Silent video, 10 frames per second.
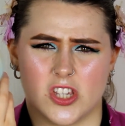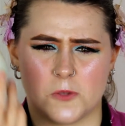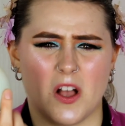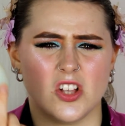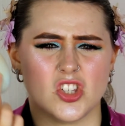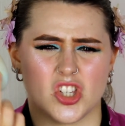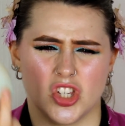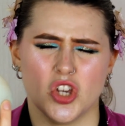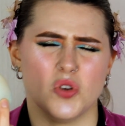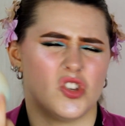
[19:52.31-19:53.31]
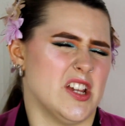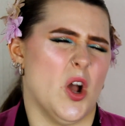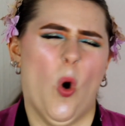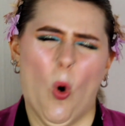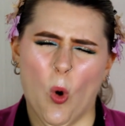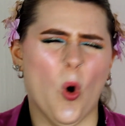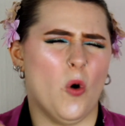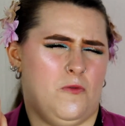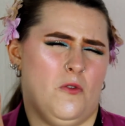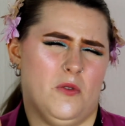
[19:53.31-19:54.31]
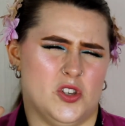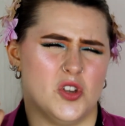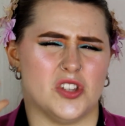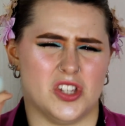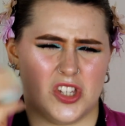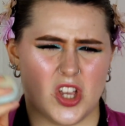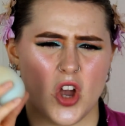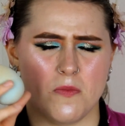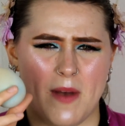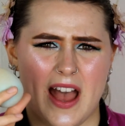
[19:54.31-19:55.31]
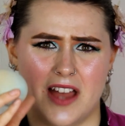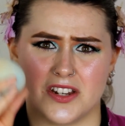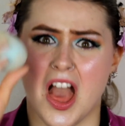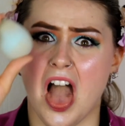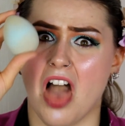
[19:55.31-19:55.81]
the sponge is usually awful. It's usually so bad.